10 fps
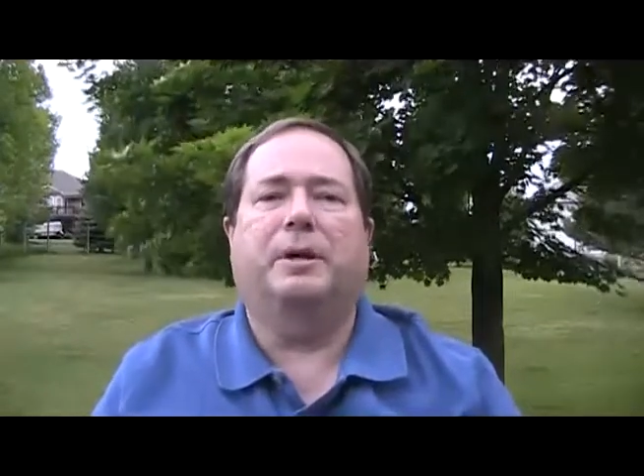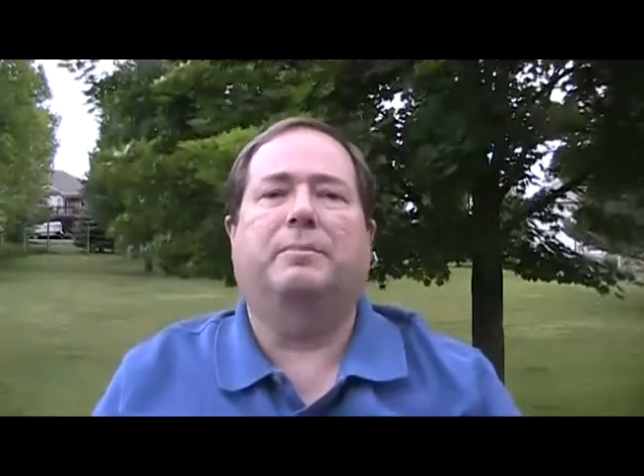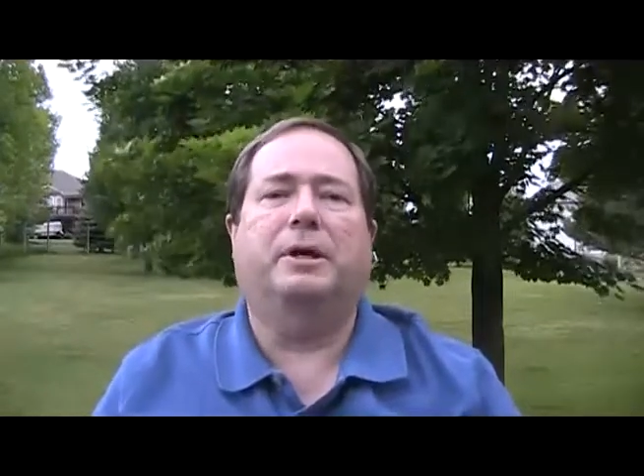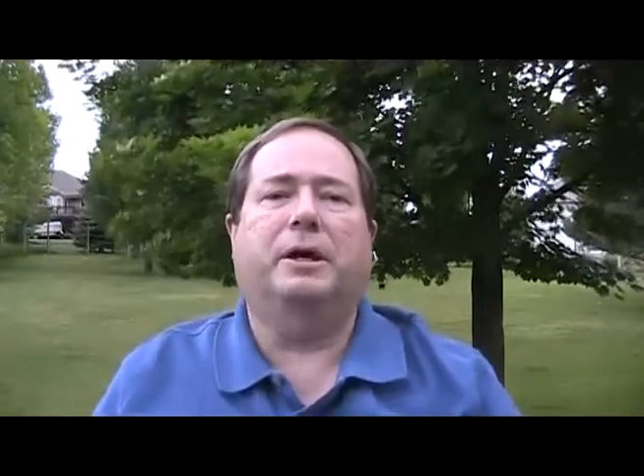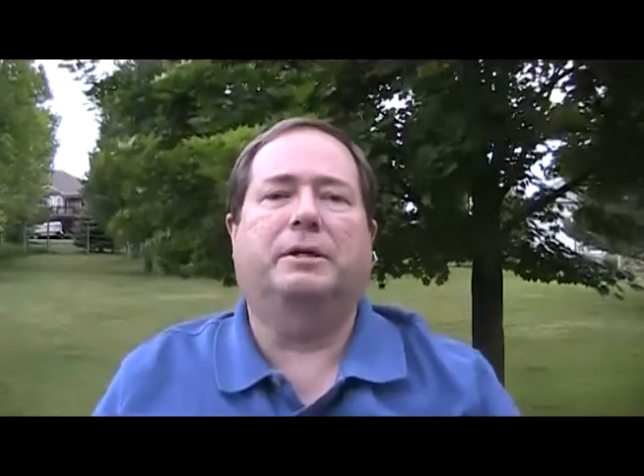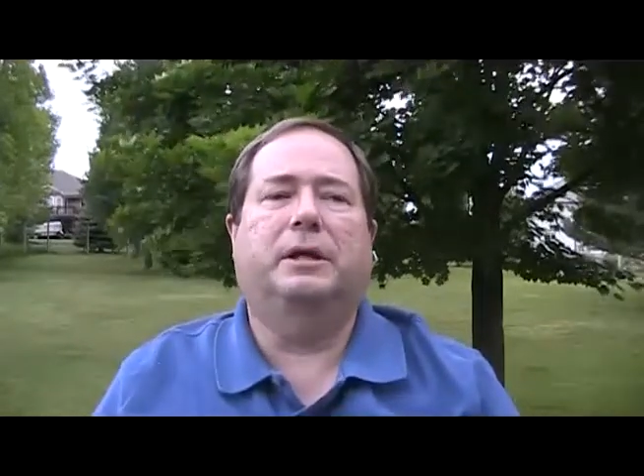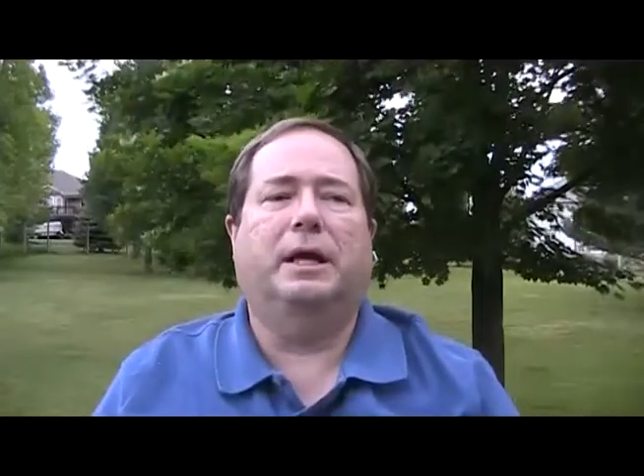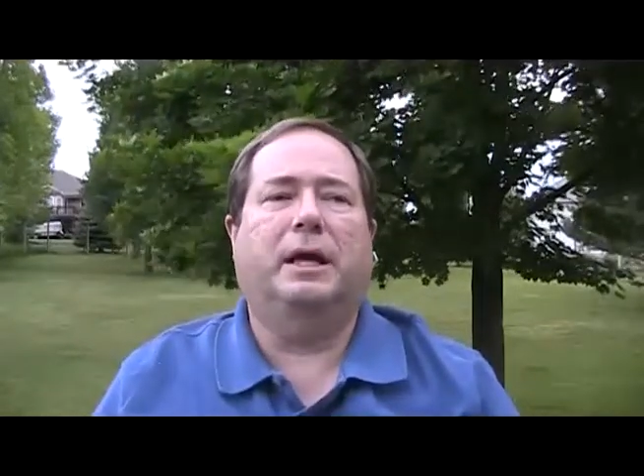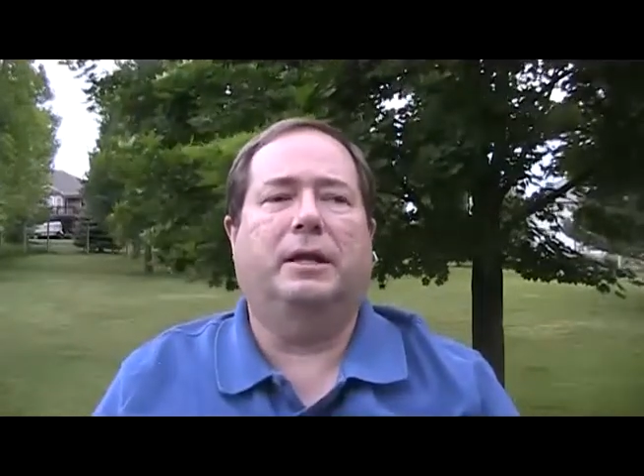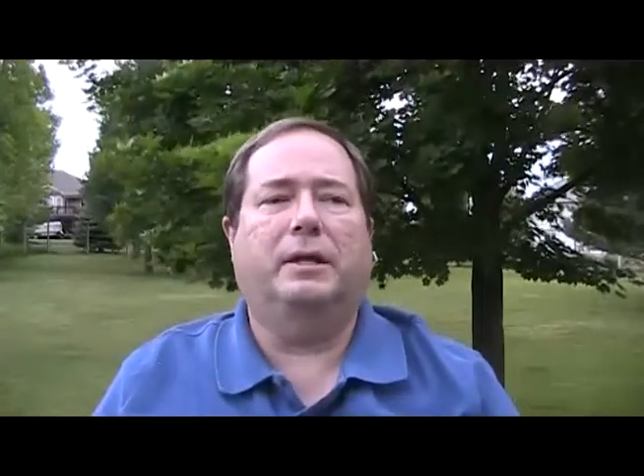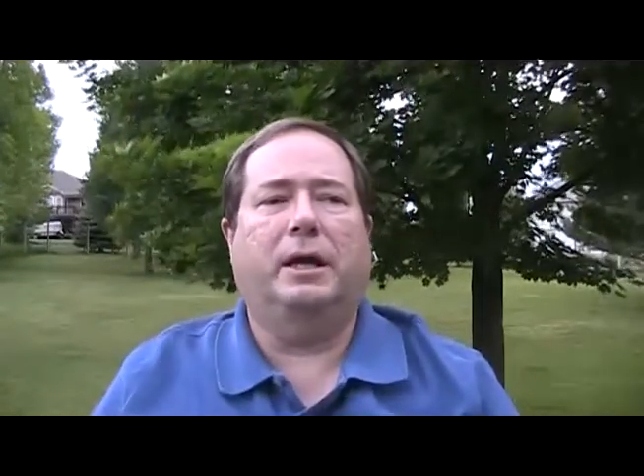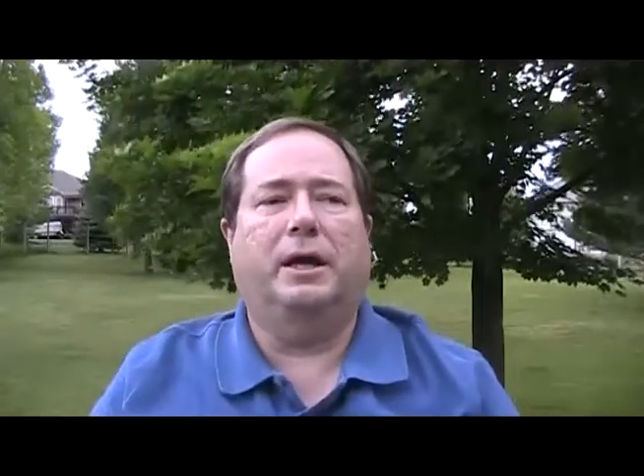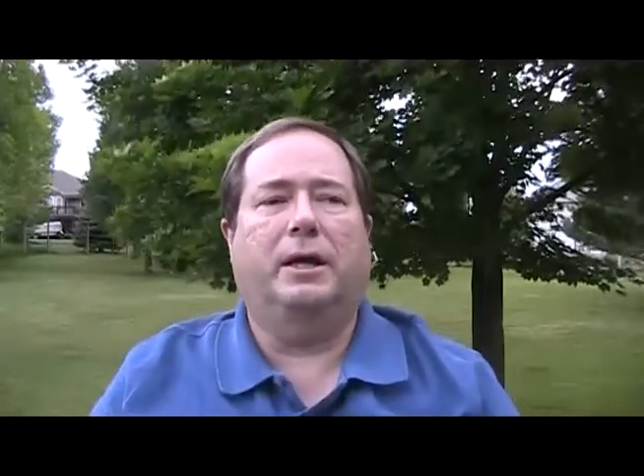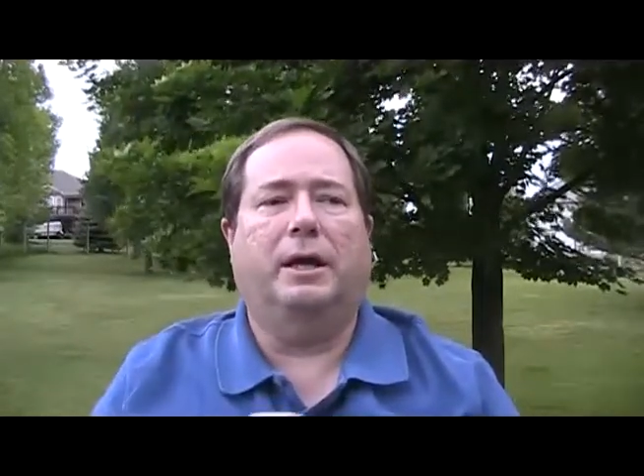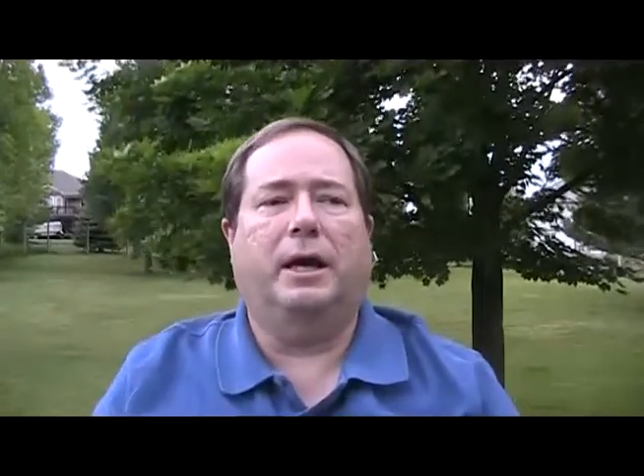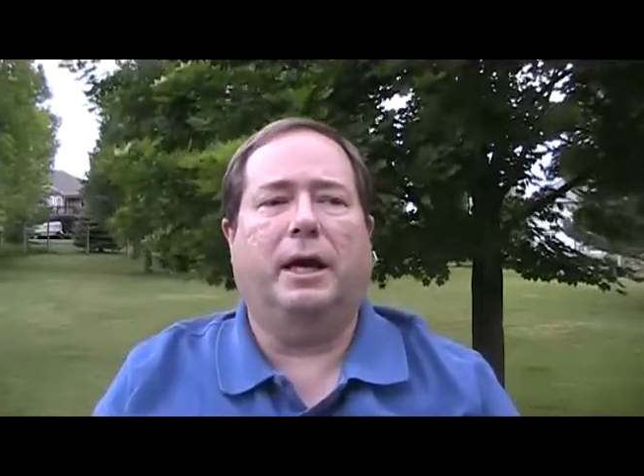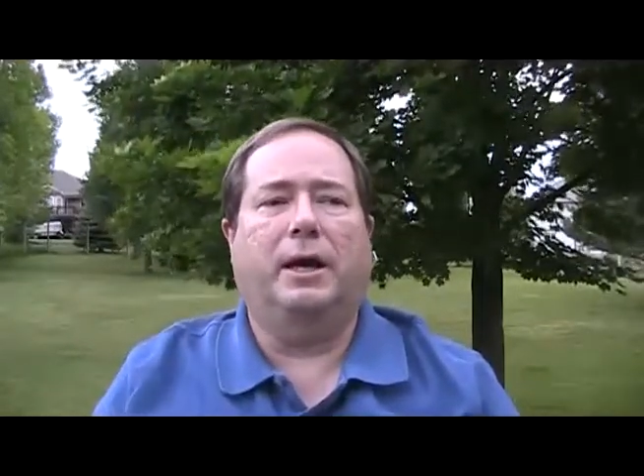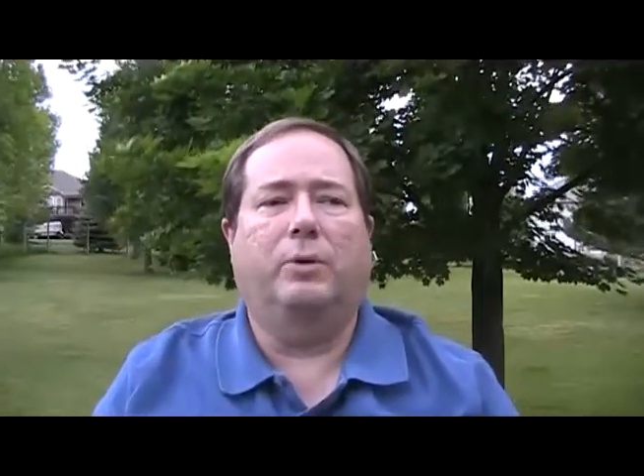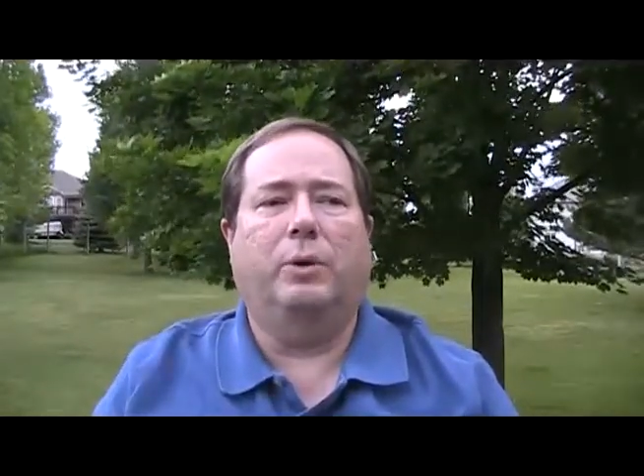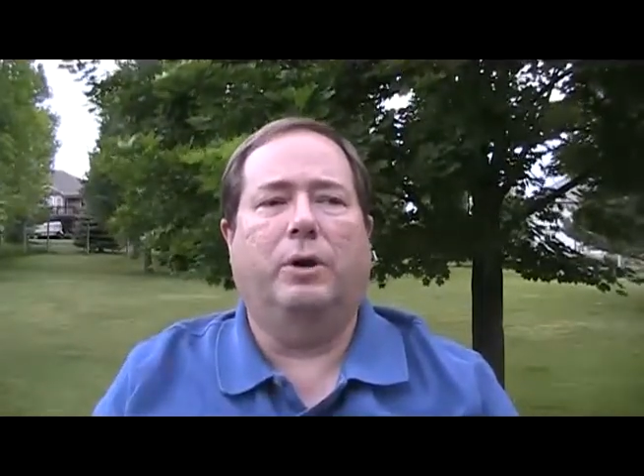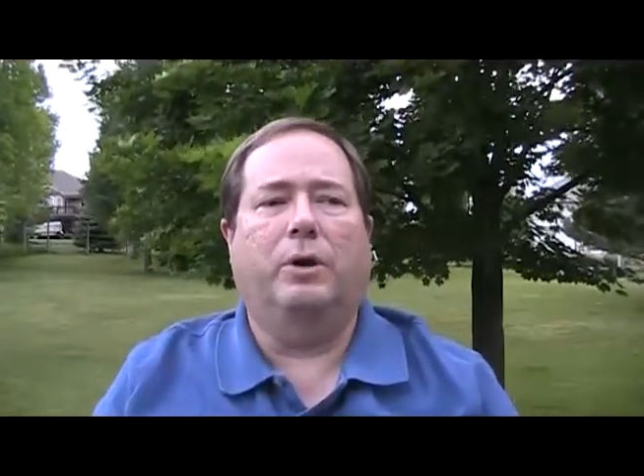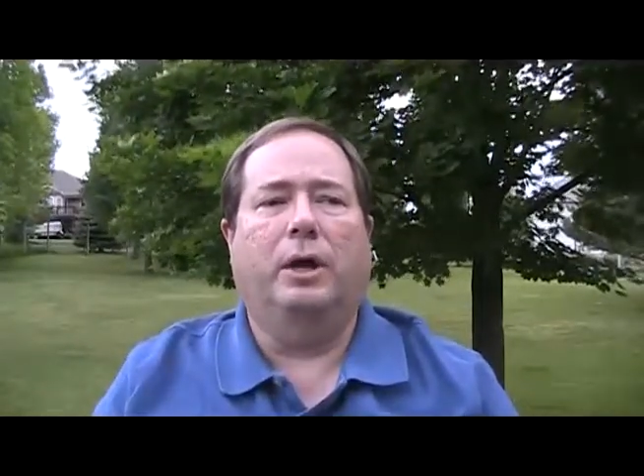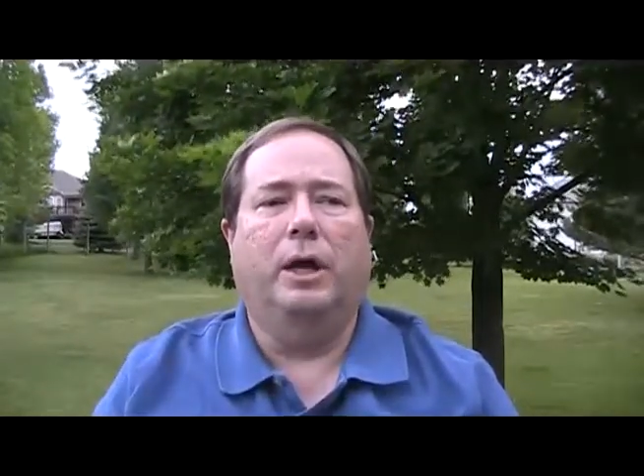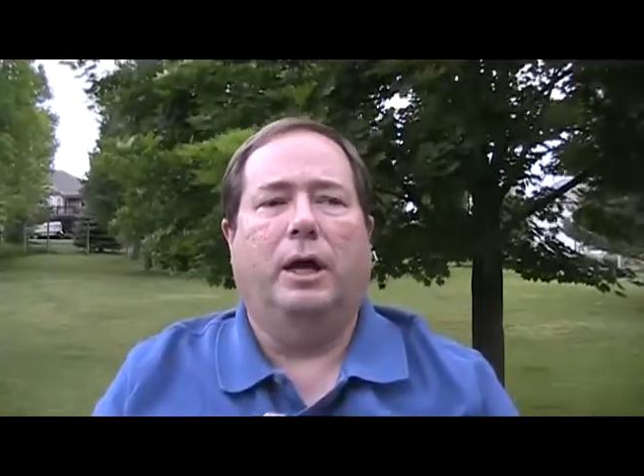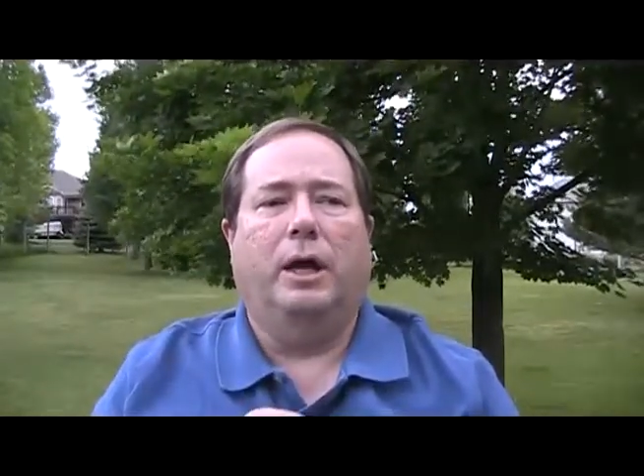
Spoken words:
being picked, and then I will